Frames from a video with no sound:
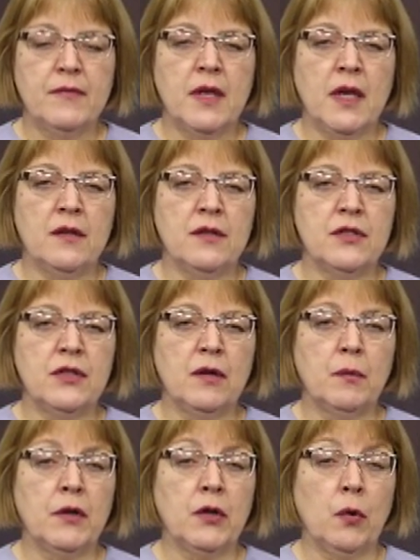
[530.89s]
And this year
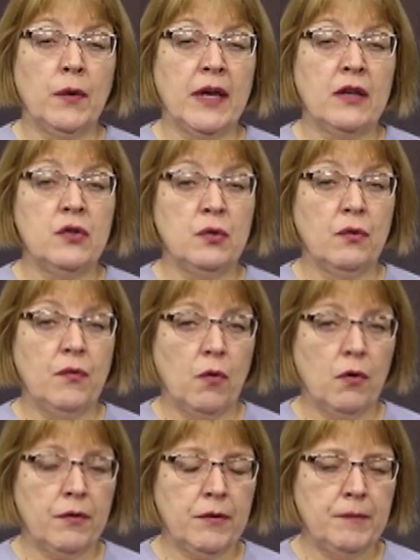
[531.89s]
we're going on June
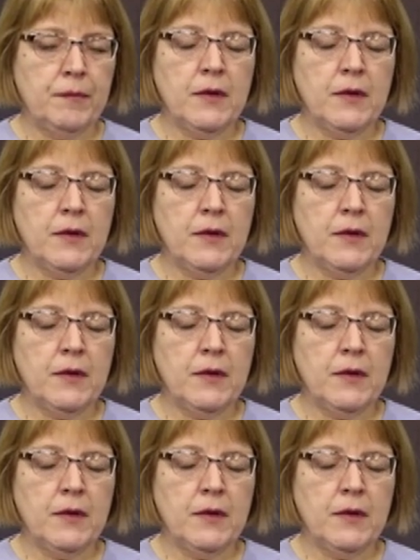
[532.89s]
4th.